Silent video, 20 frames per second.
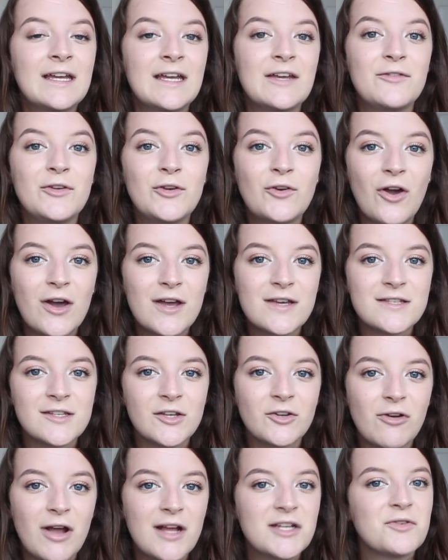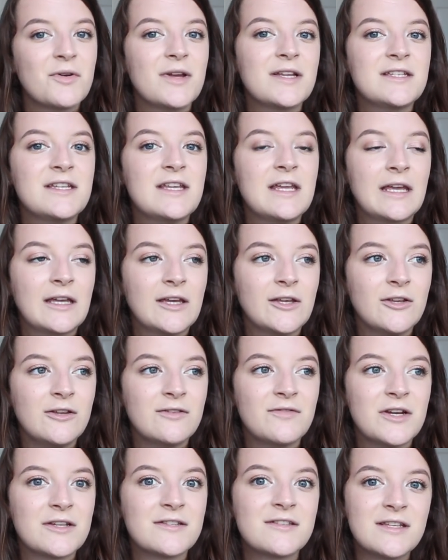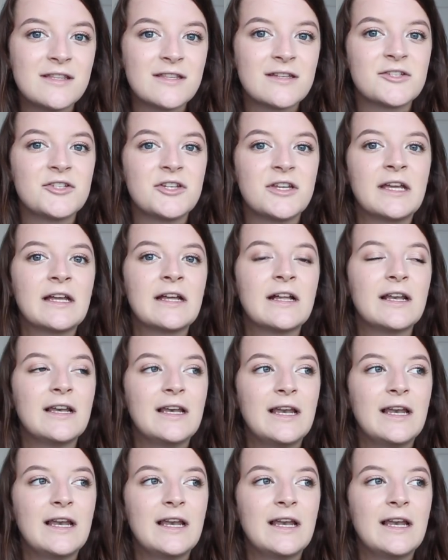If you guys are graduating at university this year,